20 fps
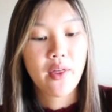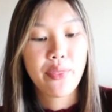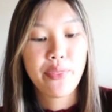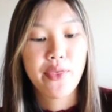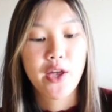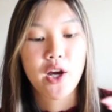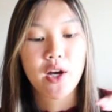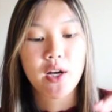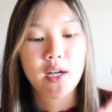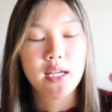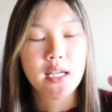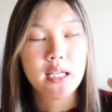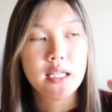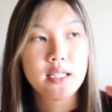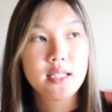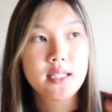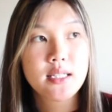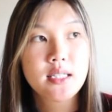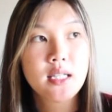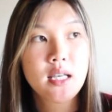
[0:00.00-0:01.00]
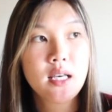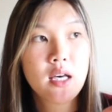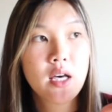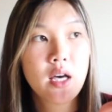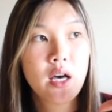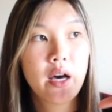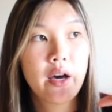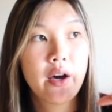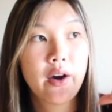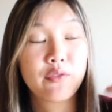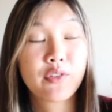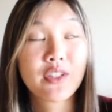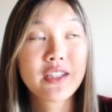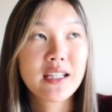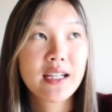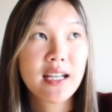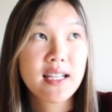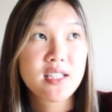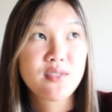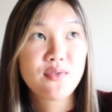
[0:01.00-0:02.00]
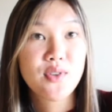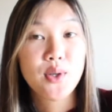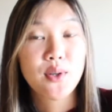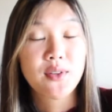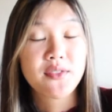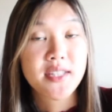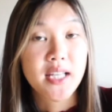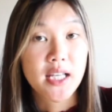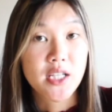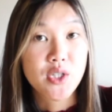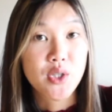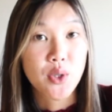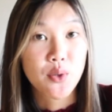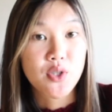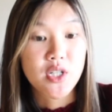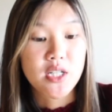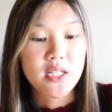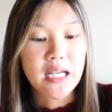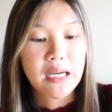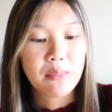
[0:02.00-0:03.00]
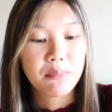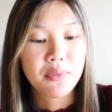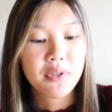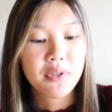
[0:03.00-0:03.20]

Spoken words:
There is a really nice view of Sensoji Temple